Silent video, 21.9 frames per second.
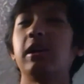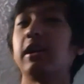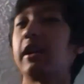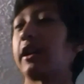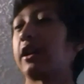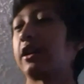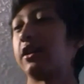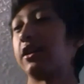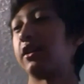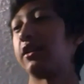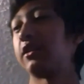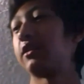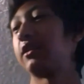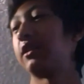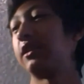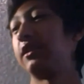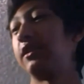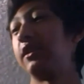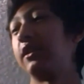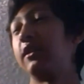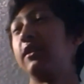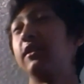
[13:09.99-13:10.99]
collector,
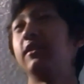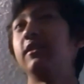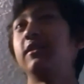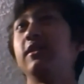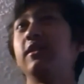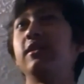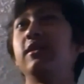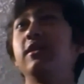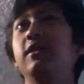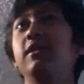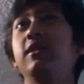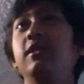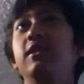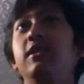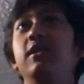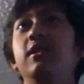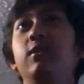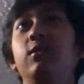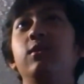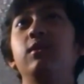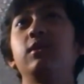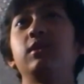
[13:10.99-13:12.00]
and then
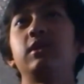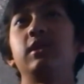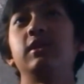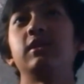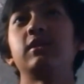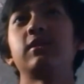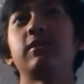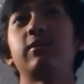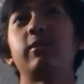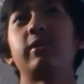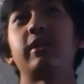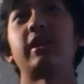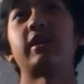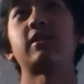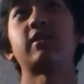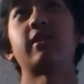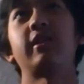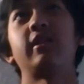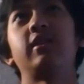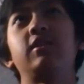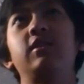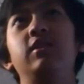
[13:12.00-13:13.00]
since when I
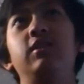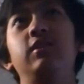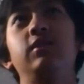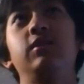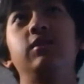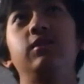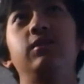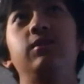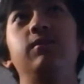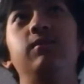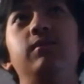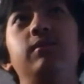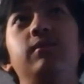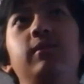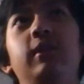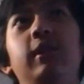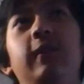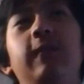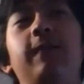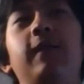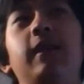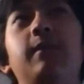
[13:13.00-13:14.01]
started to
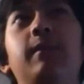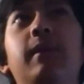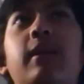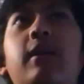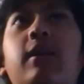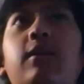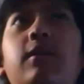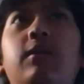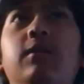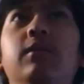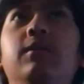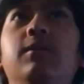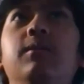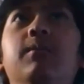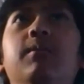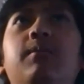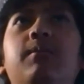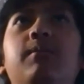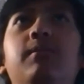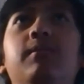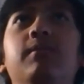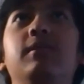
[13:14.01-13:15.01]
invent my own
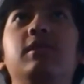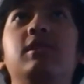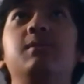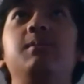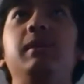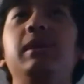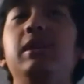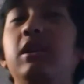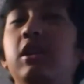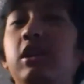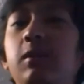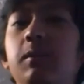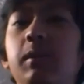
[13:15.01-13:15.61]
speed